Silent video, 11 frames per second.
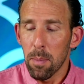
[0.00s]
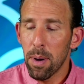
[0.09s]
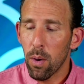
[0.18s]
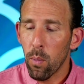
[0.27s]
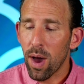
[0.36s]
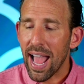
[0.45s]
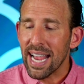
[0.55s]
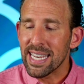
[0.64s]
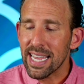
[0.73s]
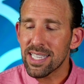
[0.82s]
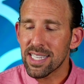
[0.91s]
but what i
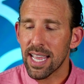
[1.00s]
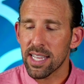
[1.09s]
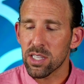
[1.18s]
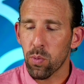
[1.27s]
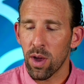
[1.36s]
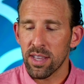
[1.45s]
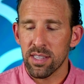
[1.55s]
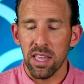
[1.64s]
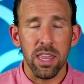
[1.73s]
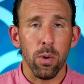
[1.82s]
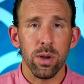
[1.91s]
did sense was
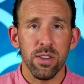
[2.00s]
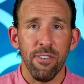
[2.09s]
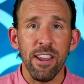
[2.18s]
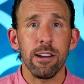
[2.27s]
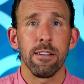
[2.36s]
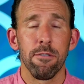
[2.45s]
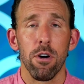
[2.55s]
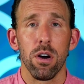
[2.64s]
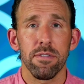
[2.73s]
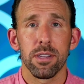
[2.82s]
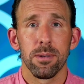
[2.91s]
that there was fear
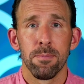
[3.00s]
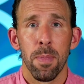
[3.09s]
involved